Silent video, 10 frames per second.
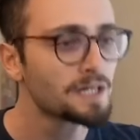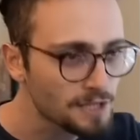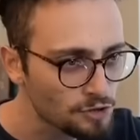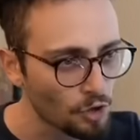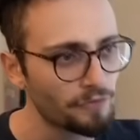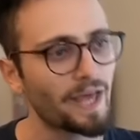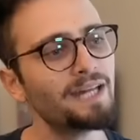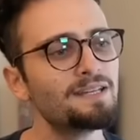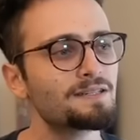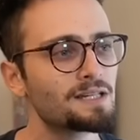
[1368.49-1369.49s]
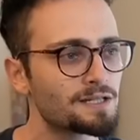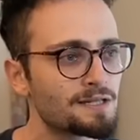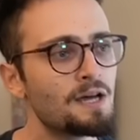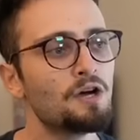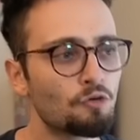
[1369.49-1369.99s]
He saw knight e six,
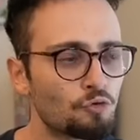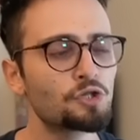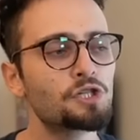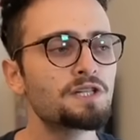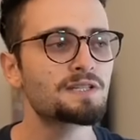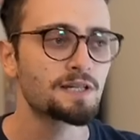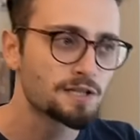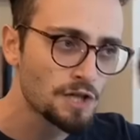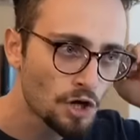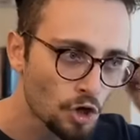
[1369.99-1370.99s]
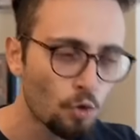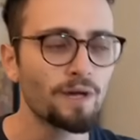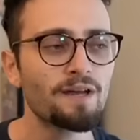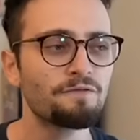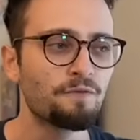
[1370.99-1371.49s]
rook g six,
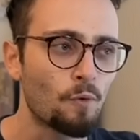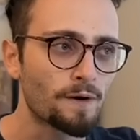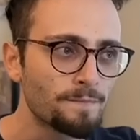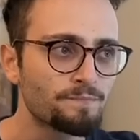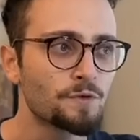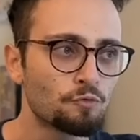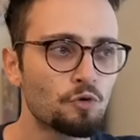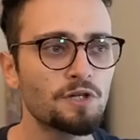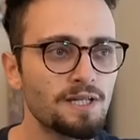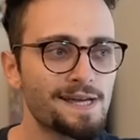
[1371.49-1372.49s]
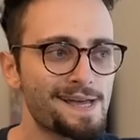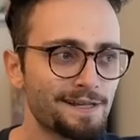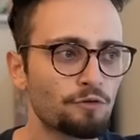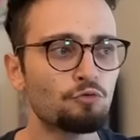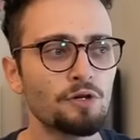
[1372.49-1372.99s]
queen f four, rook e
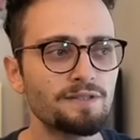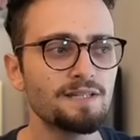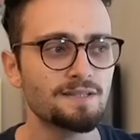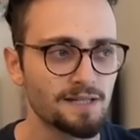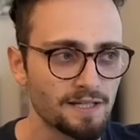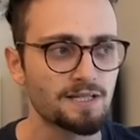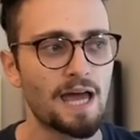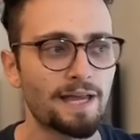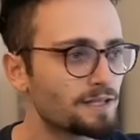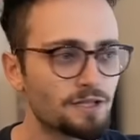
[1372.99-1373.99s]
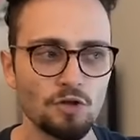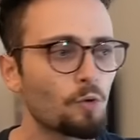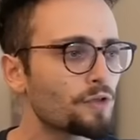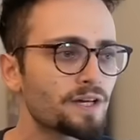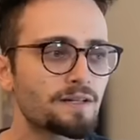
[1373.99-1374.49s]
eight, rook d six, and this
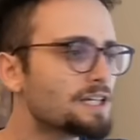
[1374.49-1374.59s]
whole thing.